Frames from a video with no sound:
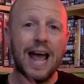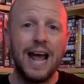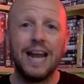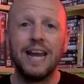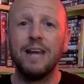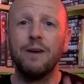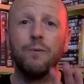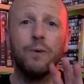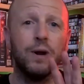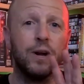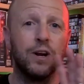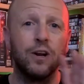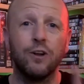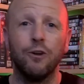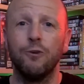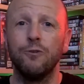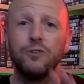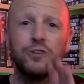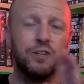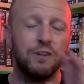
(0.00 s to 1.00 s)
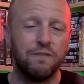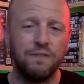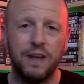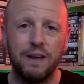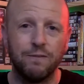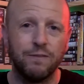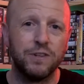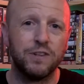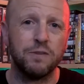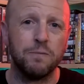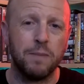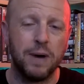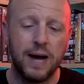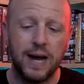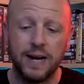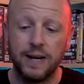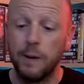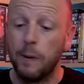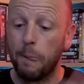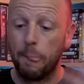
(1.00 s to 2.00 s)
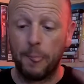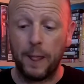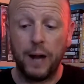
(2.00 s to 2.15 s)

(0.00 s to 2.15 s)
anywhere close to favourites of mine.